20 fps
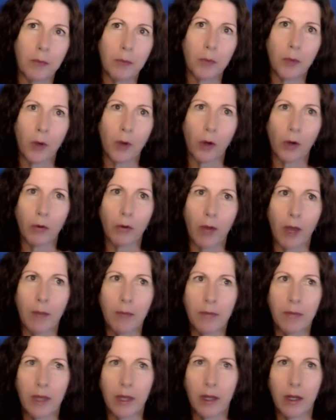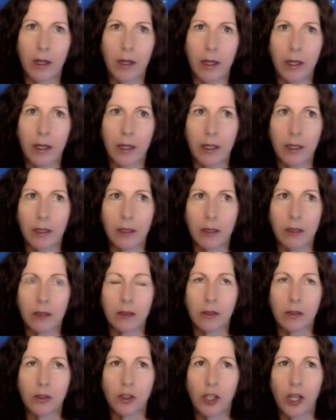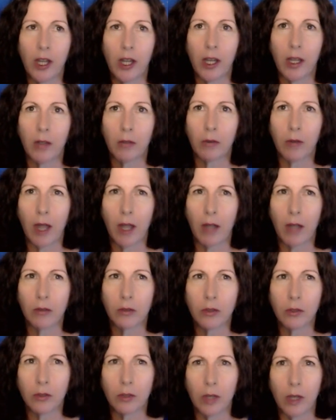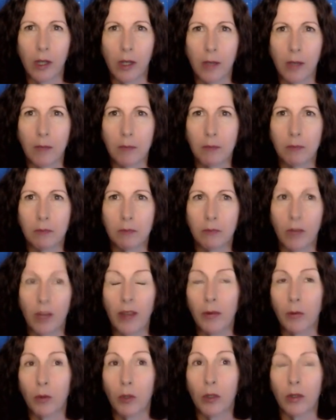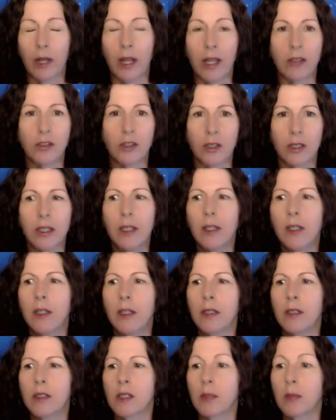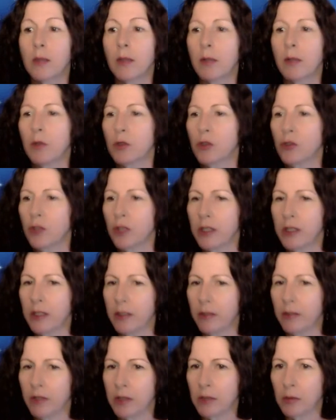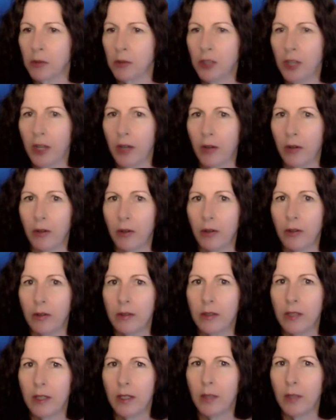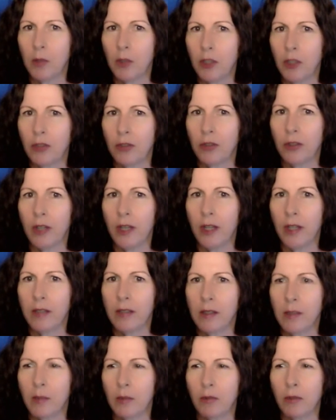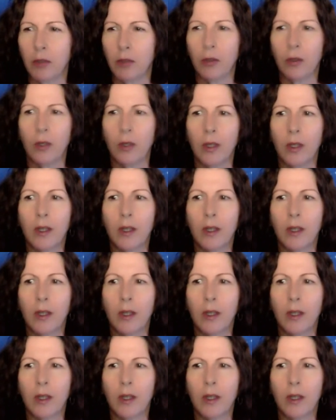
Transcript: program that I shared around the world, actually. Subliminal Stress, the Invisible Shadow. Did anybody do that? Some of you